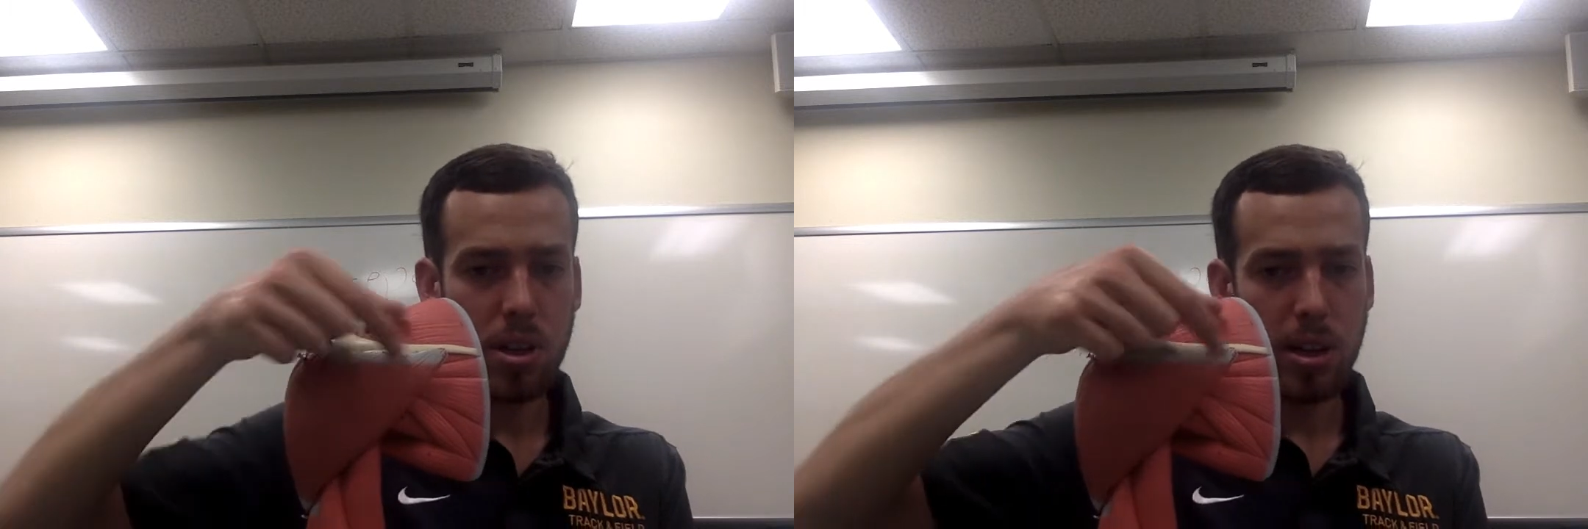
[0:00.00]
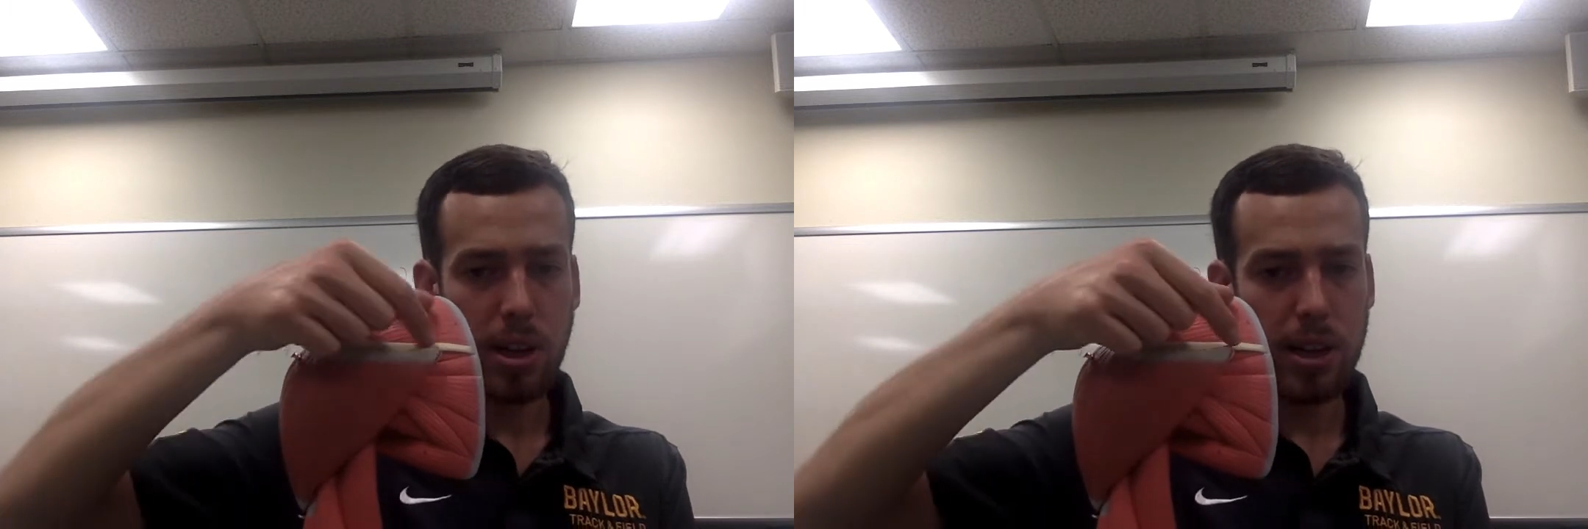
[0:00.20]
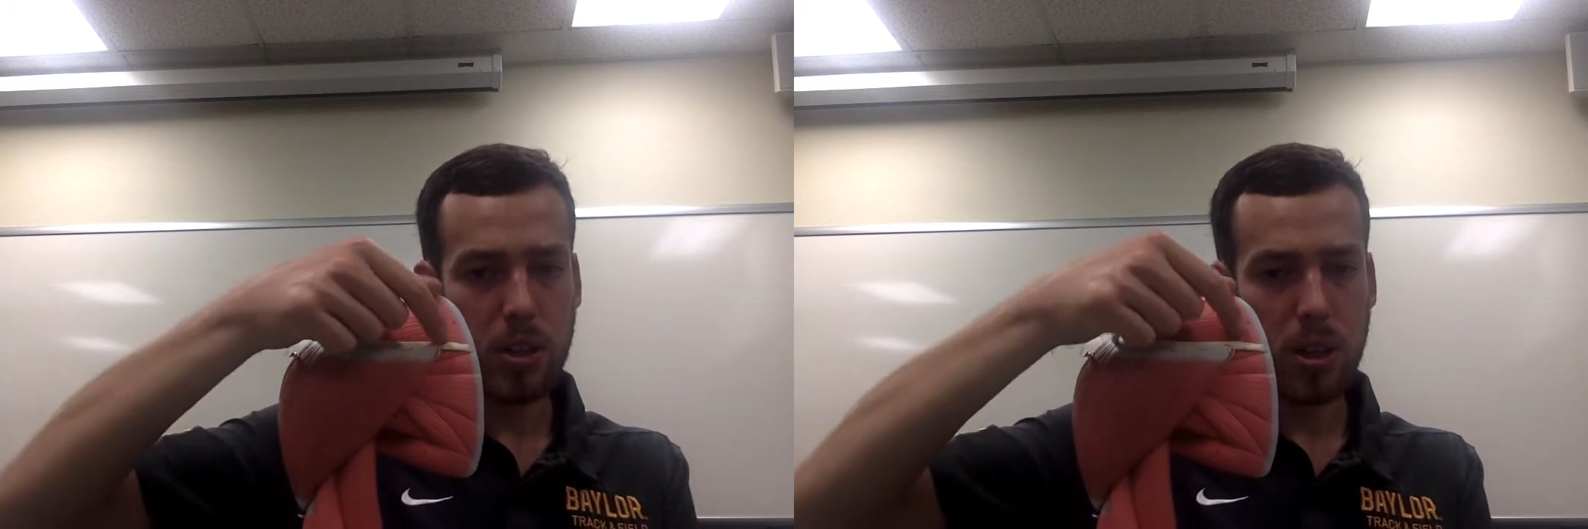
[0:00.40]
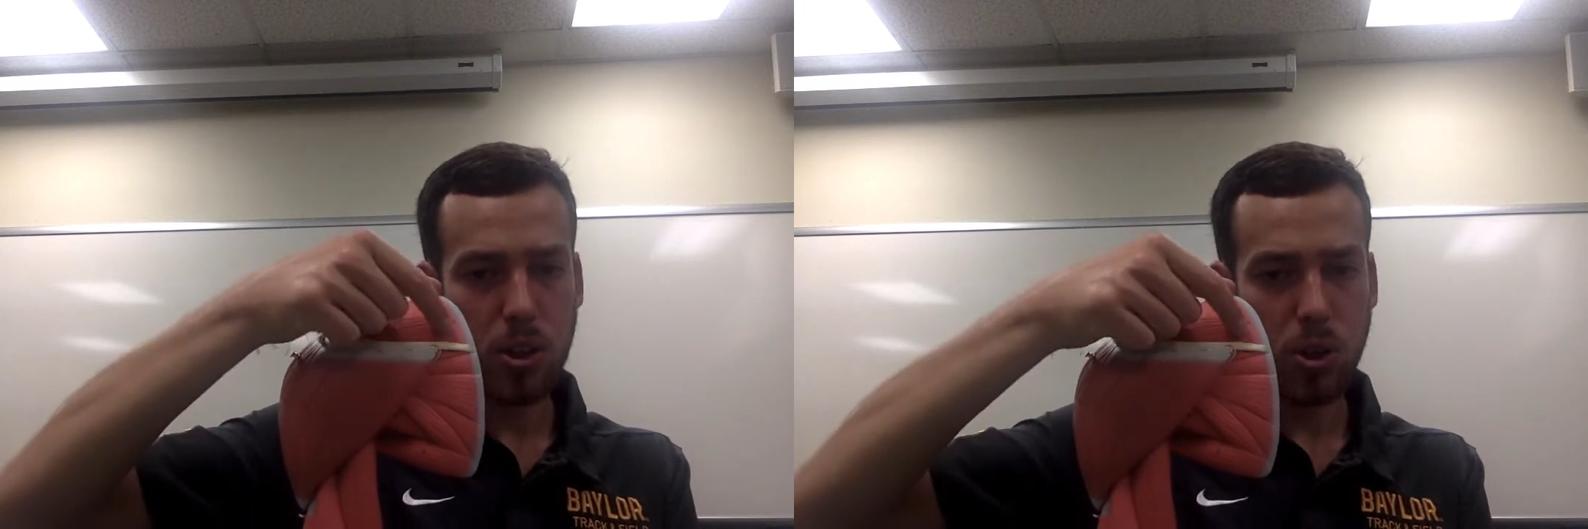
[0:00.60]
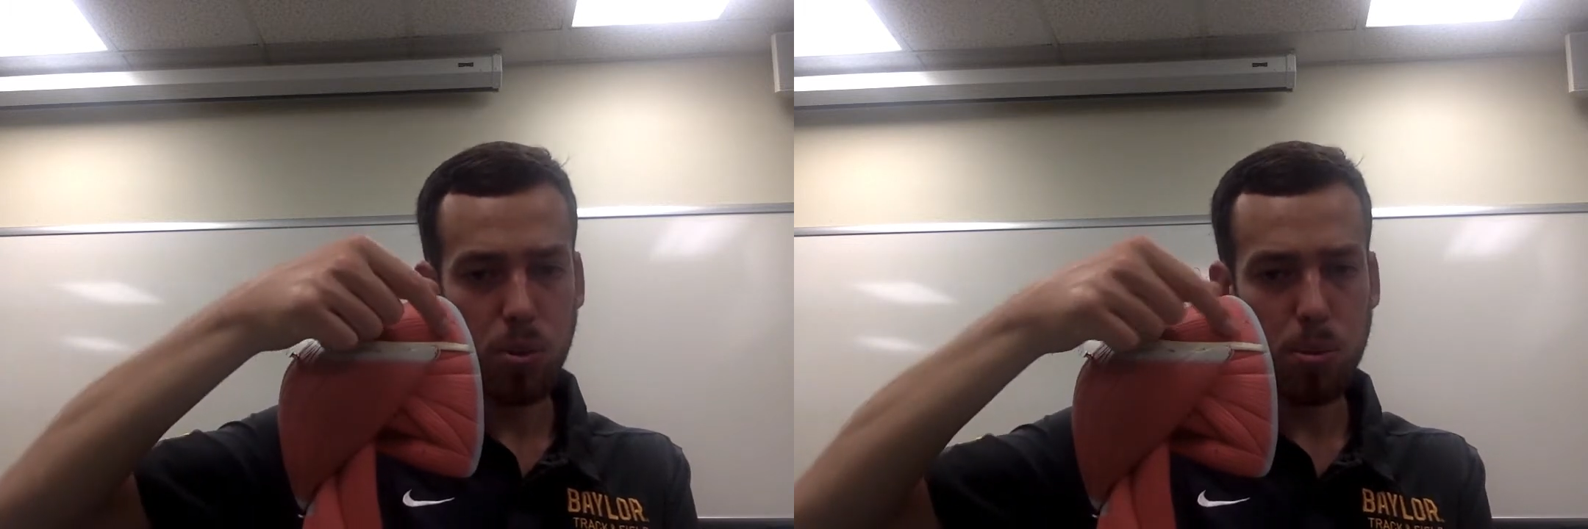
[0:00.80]
It's in the
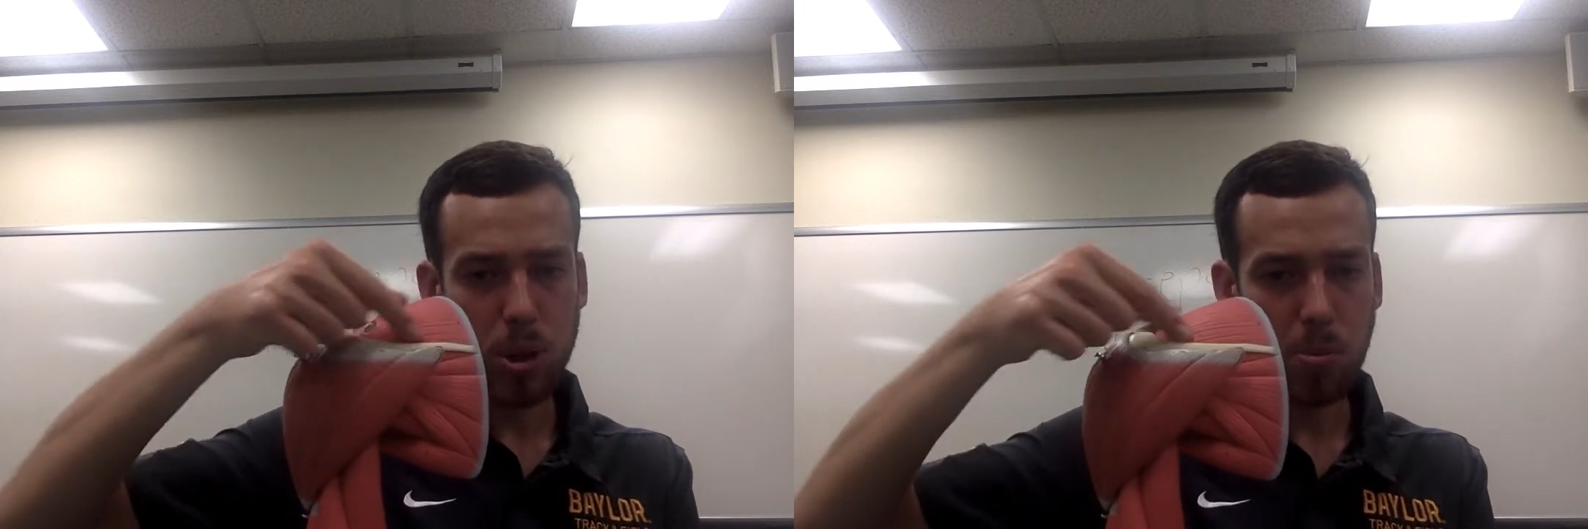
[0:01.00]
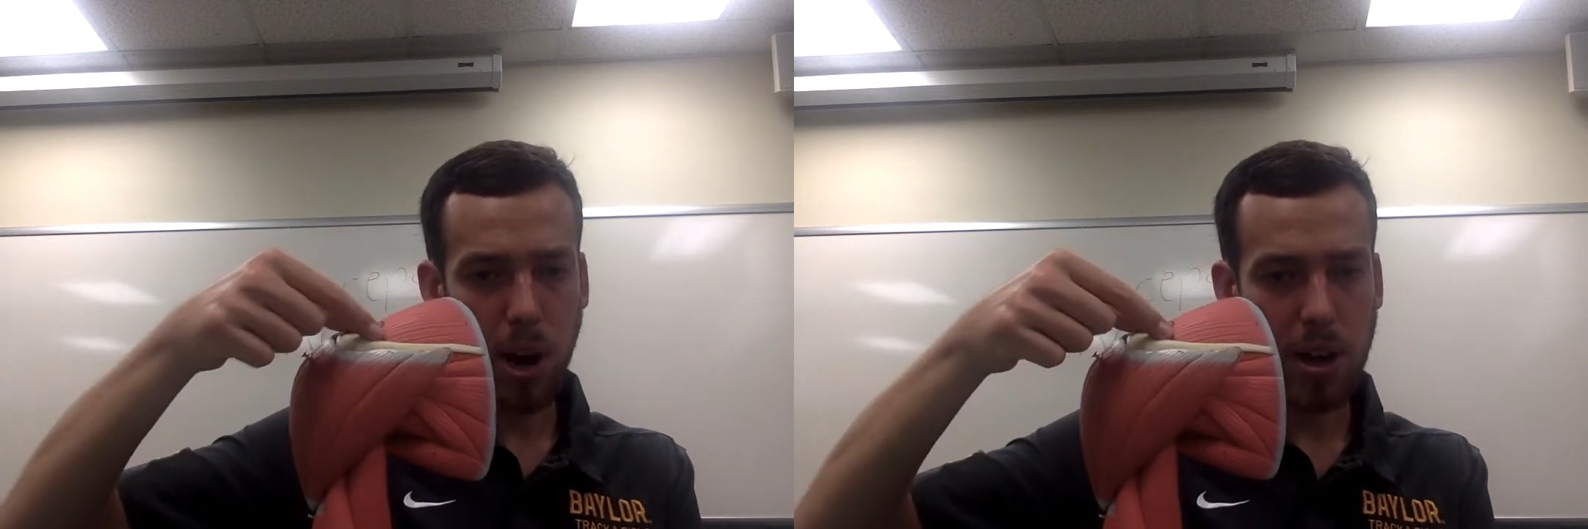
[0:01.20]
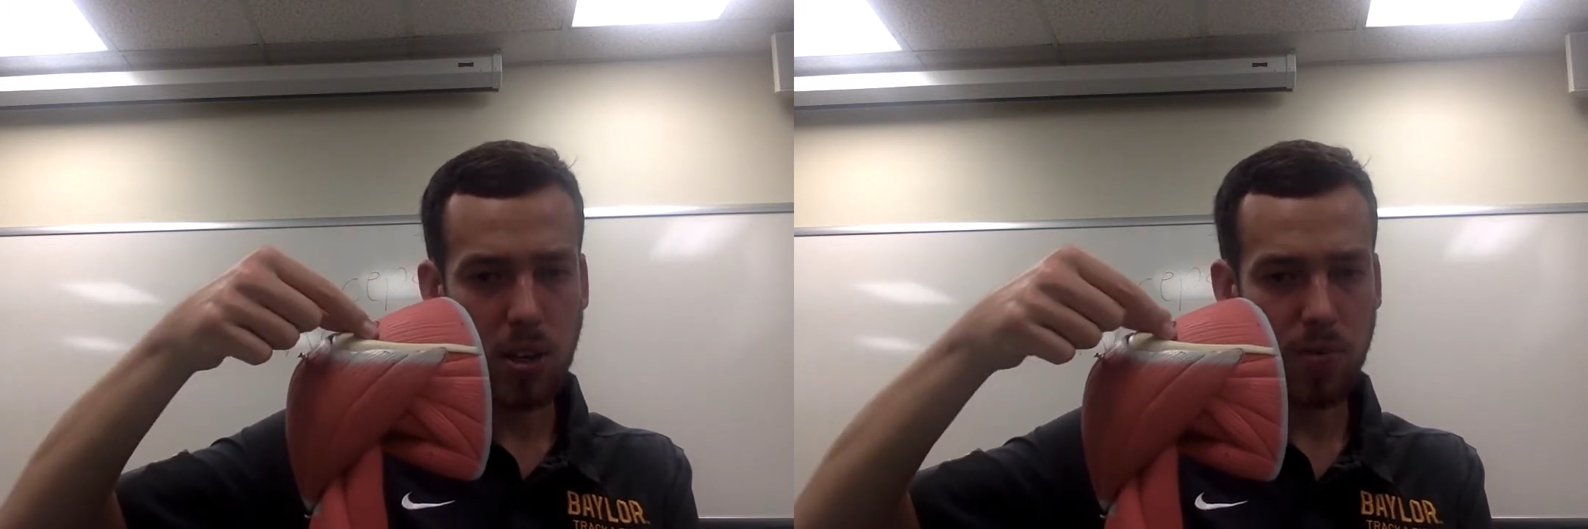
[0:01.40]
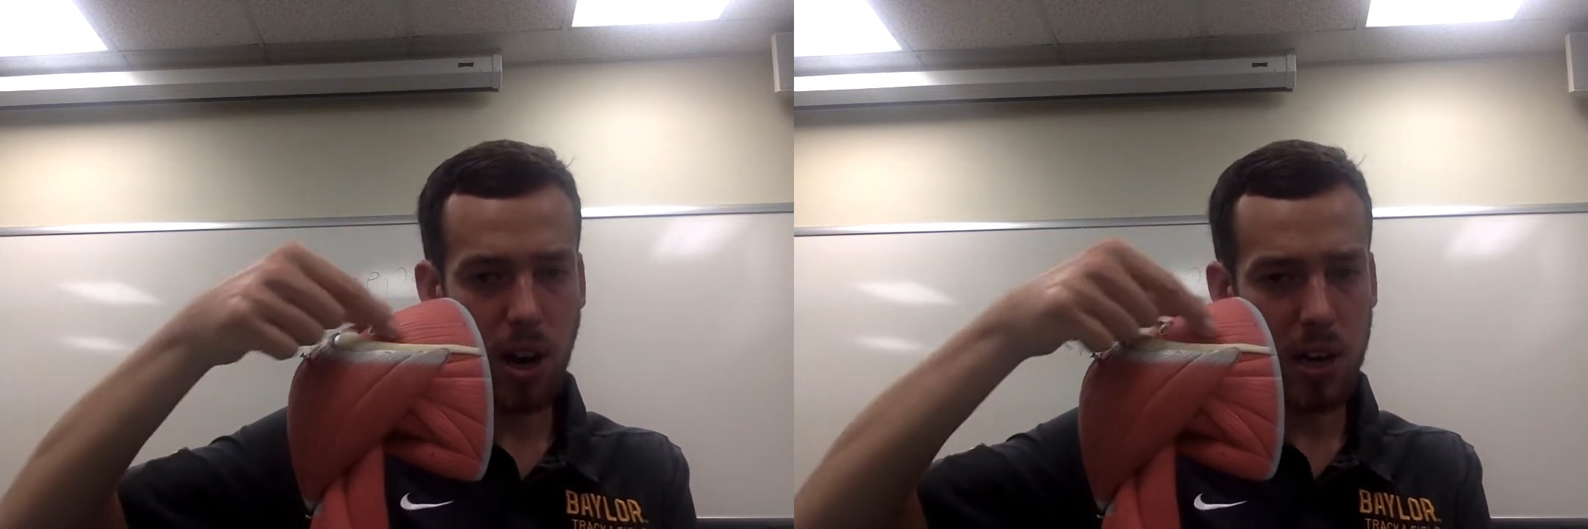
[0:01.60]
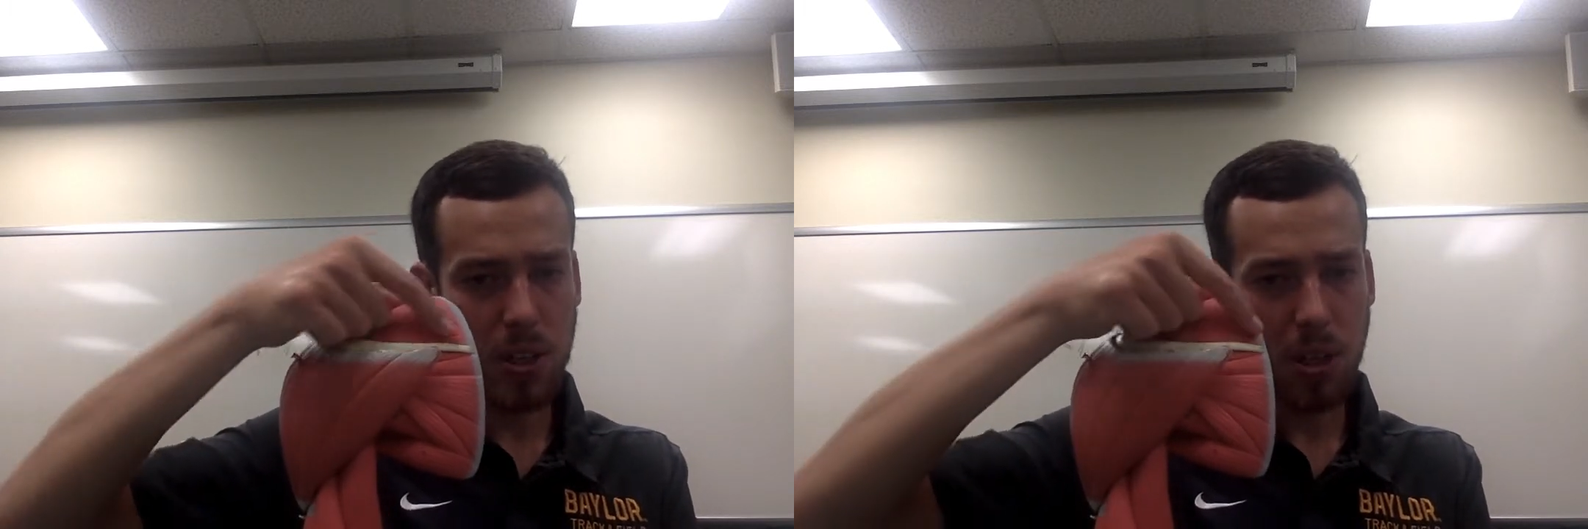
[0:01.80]
supraspinous
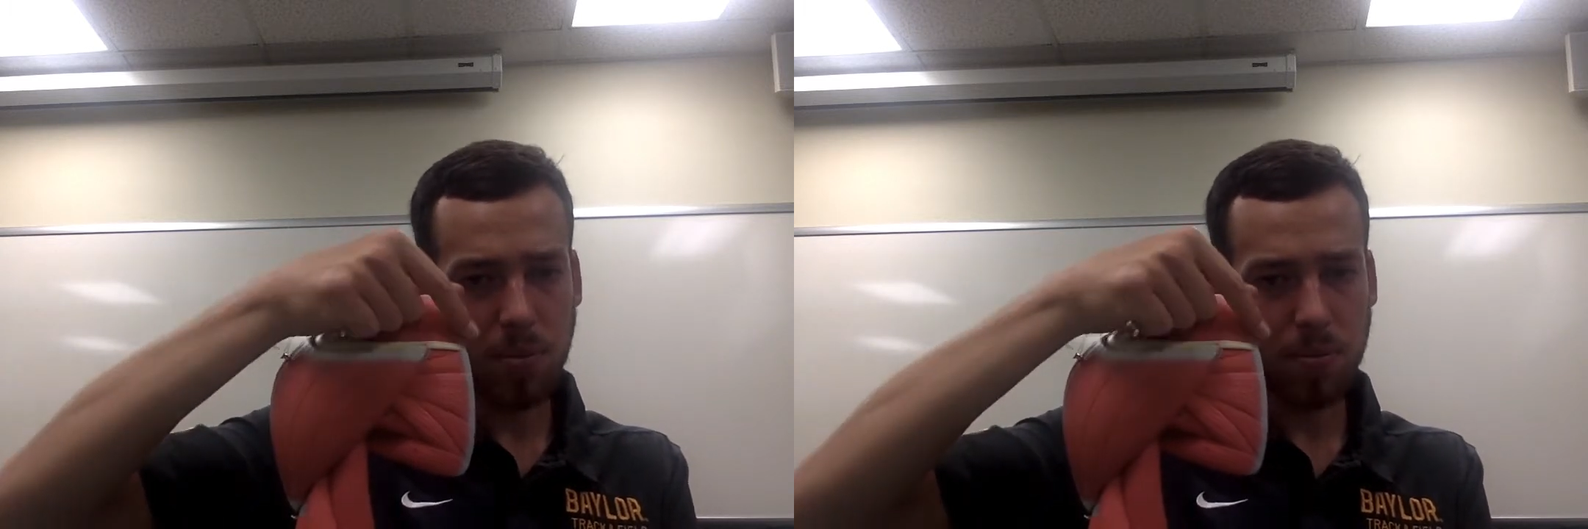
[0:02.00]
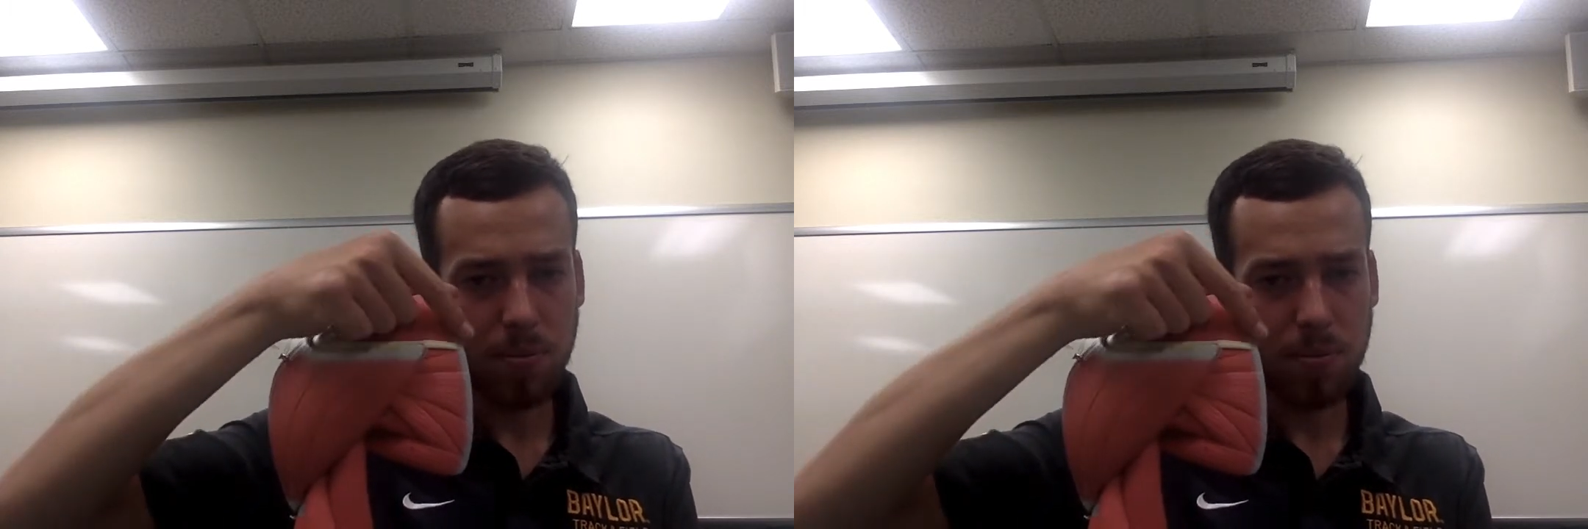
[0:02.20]
fossa,